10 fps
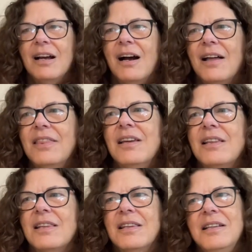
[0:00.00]
I
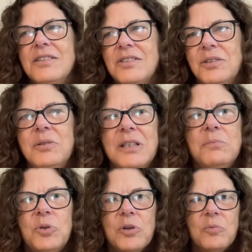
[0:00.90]
think these Louis
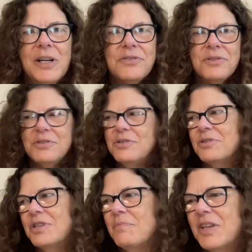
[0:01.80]
L'Amour Westerns are
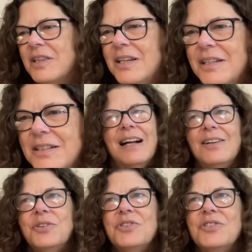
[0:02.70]
something that
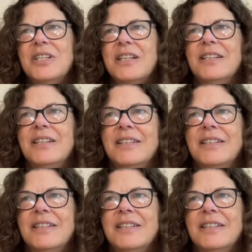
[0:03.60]
I'll stick